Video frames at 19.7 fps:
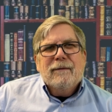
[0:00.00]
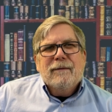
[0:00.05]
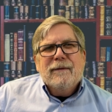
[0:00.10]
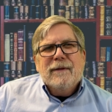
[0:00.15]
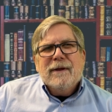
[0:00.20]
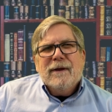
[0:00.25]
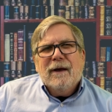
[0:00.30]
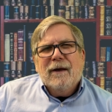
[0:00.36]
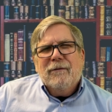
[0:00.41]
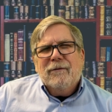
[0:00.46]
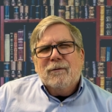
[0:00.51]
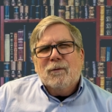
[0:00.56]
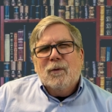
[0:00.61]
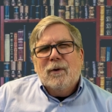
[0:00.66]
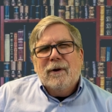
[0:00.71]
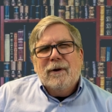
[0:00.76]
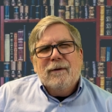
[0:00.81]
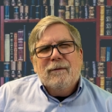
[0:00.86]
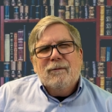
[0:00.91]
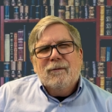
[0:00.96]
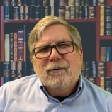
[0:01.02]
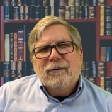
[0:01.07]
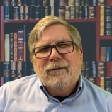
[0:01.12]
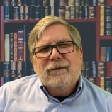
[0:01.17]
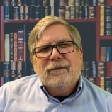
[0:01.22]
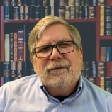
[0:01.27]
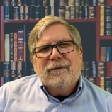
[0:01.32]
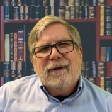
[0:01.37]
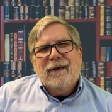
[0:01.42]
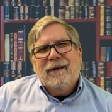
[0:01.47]
the other one which
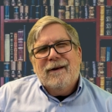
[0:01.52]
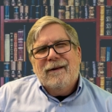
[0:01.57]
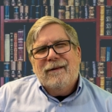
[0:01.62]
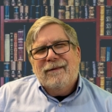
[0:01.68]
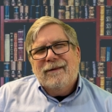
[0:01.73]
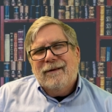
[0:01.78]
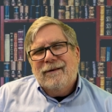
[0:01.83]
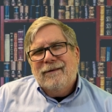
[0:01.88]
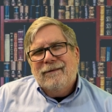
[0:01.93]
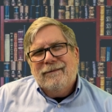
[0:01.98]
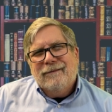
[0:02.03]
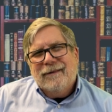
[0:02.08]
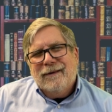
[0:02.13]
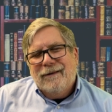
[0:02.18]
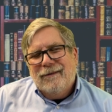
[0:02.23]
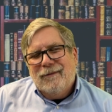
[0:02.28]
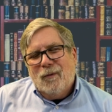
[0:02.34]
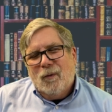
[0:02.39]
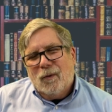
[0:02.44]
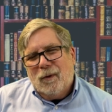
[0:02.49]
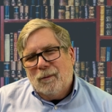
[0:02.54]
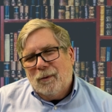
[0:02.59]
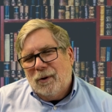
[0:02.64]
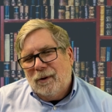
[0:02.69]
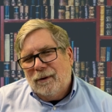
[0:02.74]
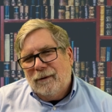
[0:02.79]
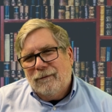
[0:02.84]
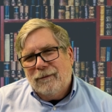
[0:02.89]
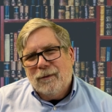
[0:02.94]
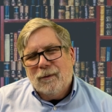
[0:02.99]
is kind of the, the
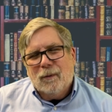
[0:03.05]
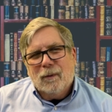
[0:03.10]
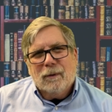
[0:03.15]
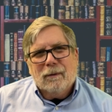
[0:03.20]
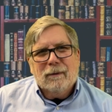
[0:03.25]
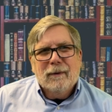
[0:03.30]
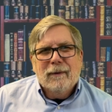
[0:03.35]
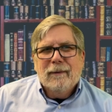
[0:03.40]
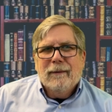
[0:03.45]
normal if you were